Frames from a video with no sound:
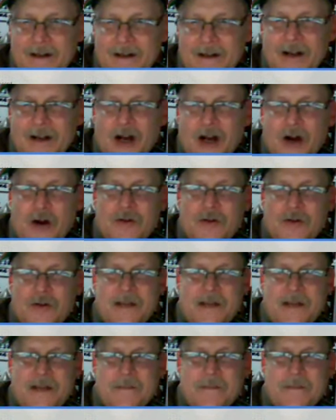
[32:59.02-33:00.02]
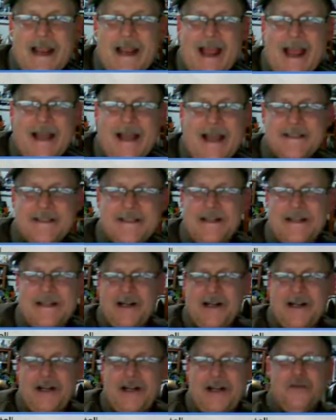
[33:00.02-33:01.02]
Oh, somebody asked
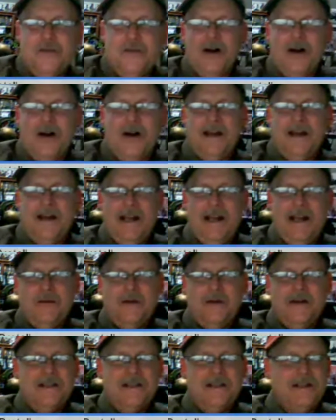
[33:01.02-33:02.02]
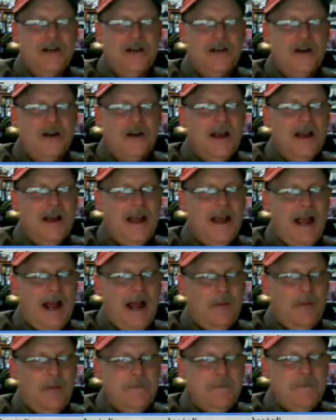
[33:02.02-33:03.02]
a good one, and it was
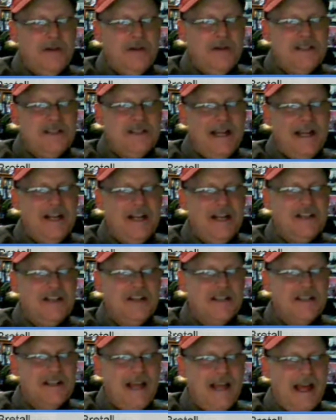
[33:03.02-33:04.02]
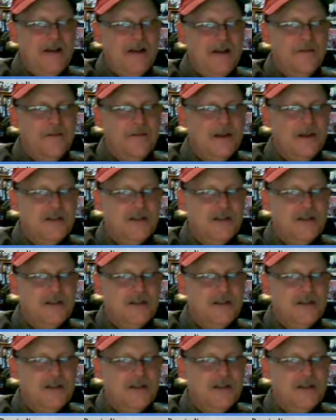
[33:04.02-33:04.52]
what percentage is that of the